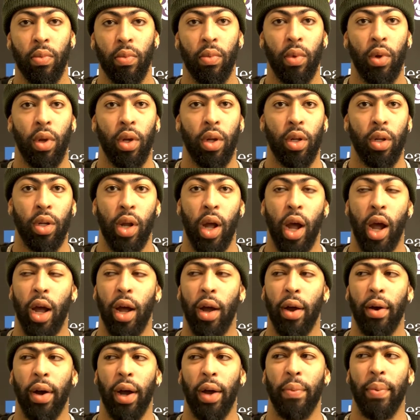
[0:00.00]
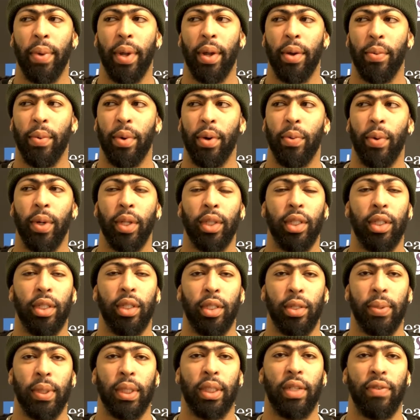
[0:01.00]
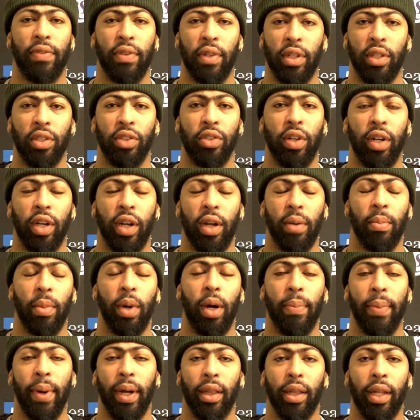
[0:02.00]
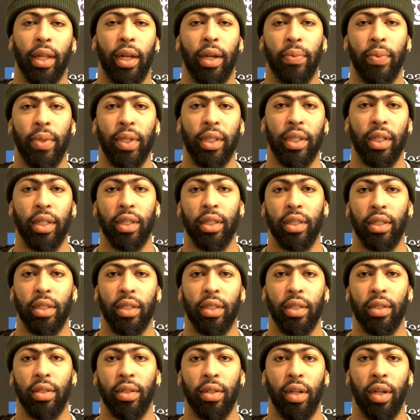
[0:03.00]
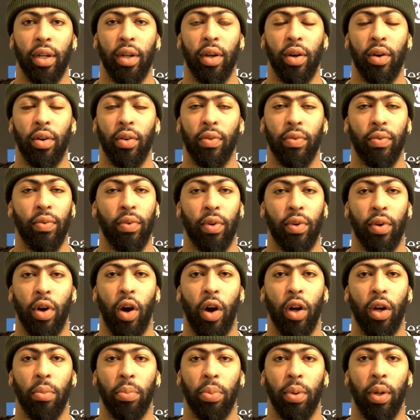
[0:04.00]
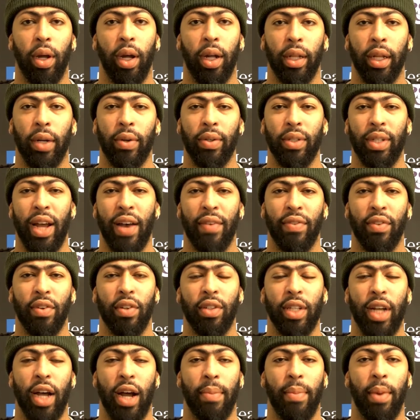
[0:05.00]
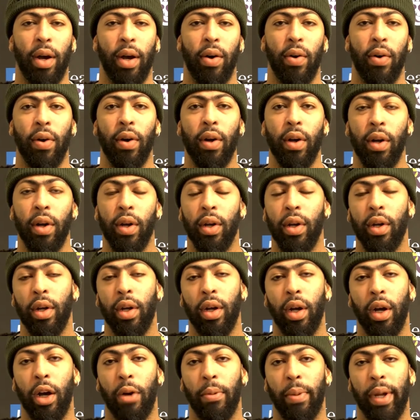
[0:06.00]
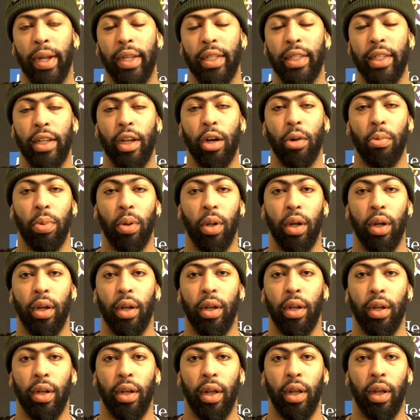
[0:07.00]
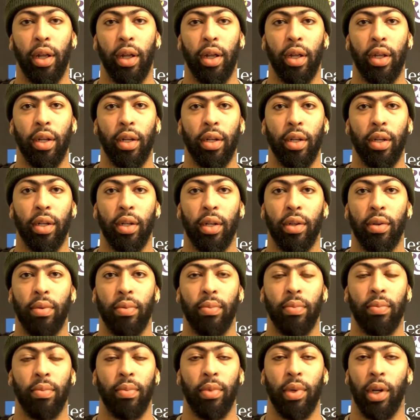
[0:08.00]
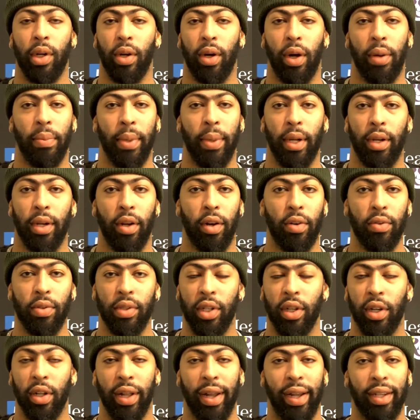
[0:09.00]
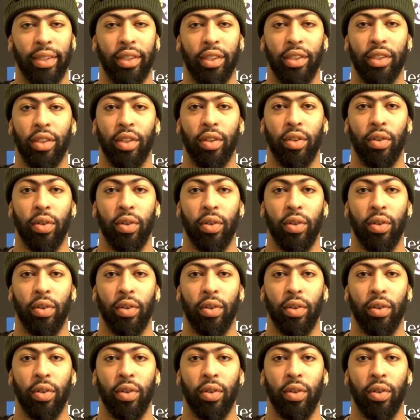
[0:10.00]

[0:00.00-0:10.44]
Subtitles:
No, I mean, it wasn't specifically to trip him up. I think we just, called a play. I think it was after a timeout, ATL play. And, Doe was here last year, so